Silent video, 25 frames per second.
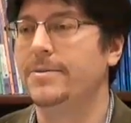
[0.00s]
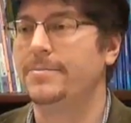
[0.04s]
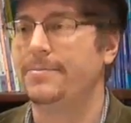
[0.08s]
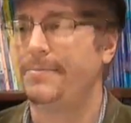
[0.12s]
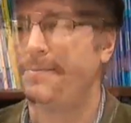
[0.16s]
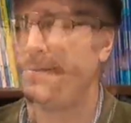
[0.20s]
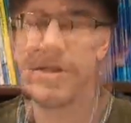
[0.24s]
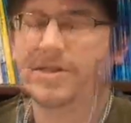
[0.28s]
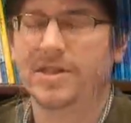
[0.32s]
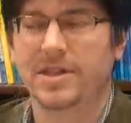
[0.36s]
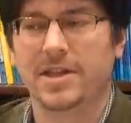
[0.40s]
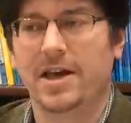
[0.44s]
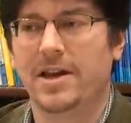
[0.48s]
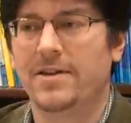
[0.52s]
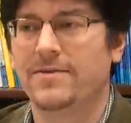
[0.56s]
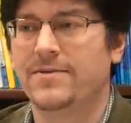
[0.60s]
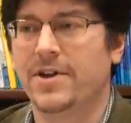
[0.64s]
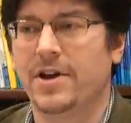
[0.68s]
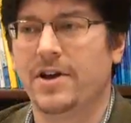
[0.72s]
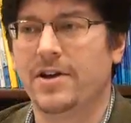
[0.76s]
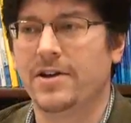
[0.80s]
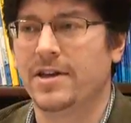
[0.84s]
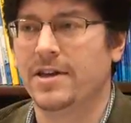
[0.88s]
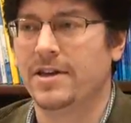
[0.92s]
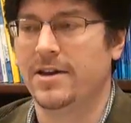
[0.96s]
But there's a lot of
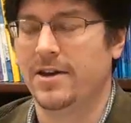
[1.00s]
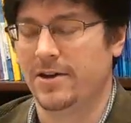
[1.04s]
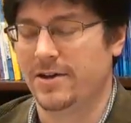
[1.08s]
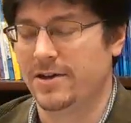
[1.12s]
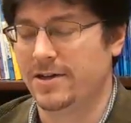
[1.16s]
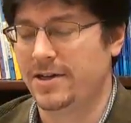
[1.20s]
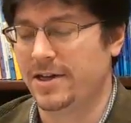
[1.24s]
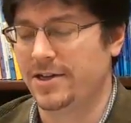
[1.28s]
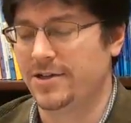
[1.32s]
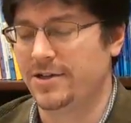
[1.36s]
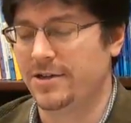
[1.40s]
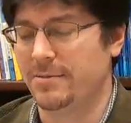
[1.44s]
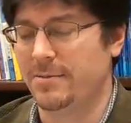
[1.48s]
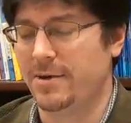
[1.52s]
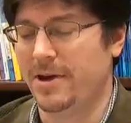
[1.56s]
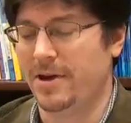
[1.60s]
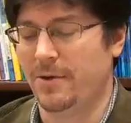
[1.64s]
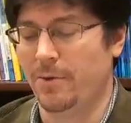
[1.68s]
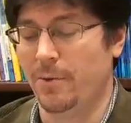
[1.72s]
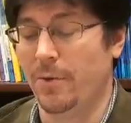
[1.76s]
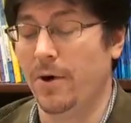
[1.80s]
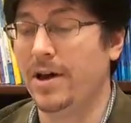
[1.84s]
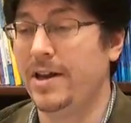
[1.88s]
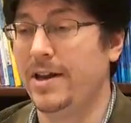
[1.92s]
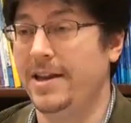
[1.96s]
talk in architecture
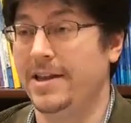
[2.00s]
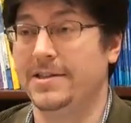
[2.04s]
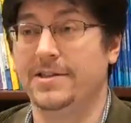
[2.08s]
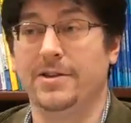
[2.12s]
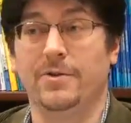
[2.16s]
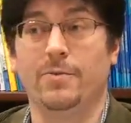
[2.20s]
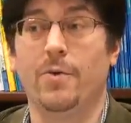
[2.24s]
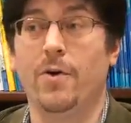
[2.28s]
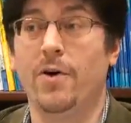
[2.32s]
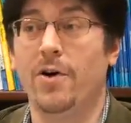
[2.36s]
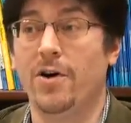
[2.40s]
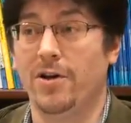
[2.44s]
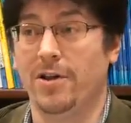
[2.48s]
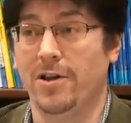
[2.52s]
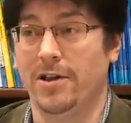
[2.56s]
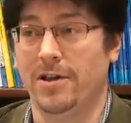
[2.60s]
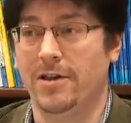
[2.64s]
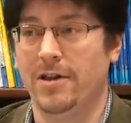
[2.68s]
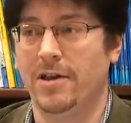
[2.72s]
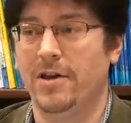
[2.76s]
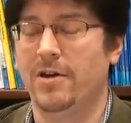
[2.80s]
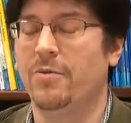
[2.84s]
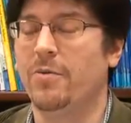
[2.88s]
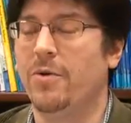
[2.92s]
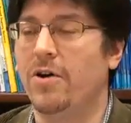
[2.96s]
about what is a wall.
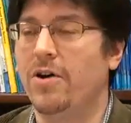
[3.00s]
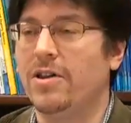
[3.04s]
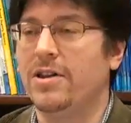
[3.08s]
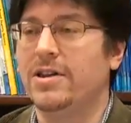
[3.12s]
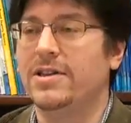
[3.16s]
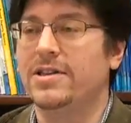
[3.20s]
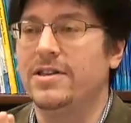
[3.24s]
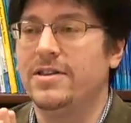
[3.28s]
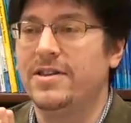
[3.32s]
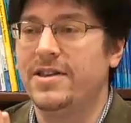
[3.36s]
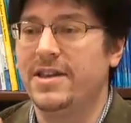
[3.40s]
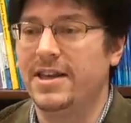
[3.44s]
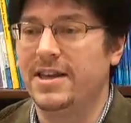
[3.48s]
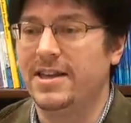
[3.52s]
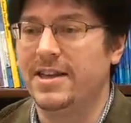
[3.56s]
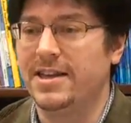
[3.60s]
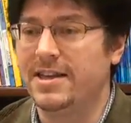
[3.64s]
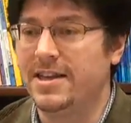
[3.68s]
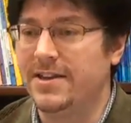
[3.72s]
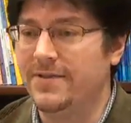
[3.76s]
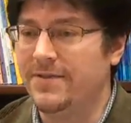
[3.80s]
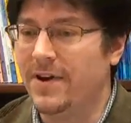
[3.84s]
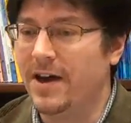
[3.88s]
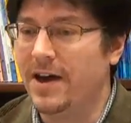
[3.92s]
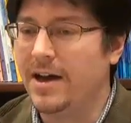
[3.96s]
A wall is a thing
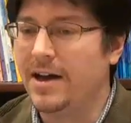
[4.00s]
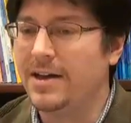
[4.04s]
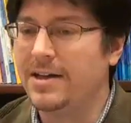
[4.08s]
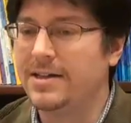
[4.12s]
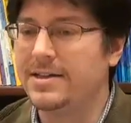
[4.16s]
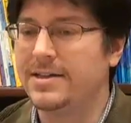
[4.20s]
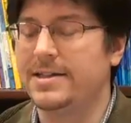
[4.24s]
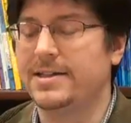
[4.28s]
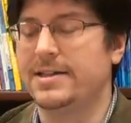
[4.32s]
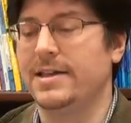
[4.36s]
that divides.